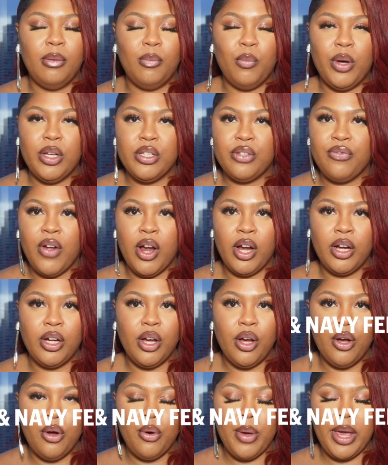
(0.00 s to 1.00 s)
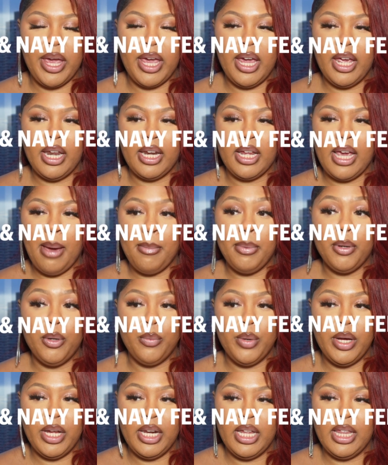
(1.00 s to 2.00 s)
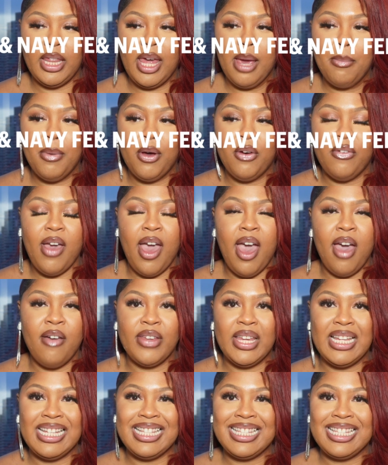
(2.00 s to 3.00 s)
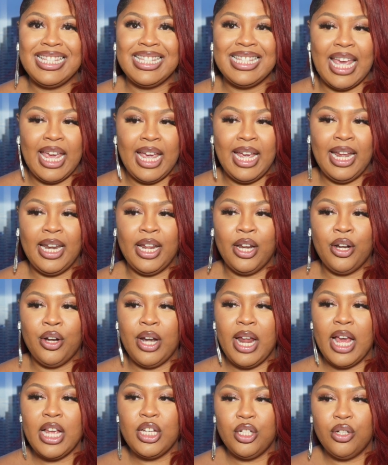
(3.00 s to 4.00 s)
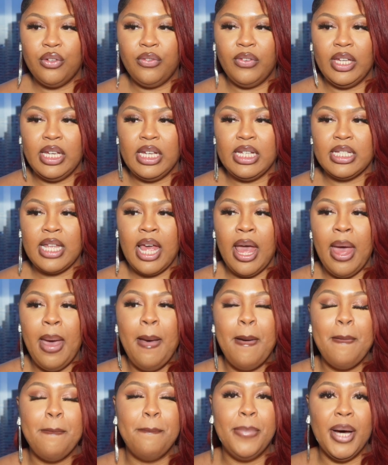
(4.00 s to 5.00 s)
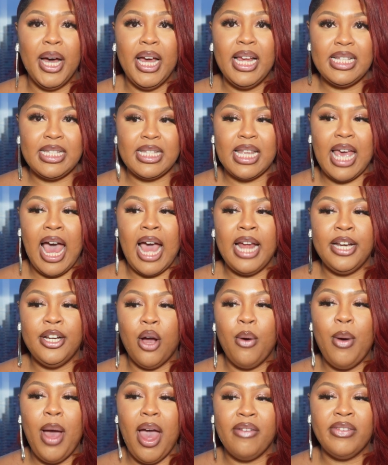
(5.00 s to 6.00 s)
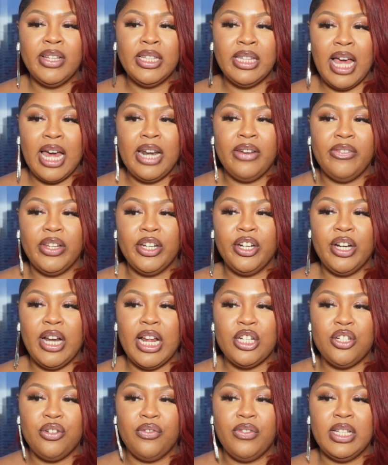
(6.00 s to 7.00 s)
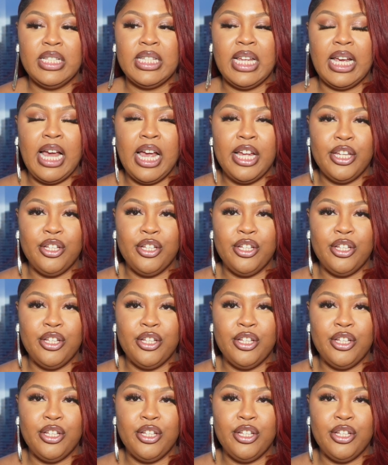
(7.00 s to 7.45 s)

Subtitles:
Wells Fargo and Capital One, and they both have insane international fees. But I don't have a lot of international fees like I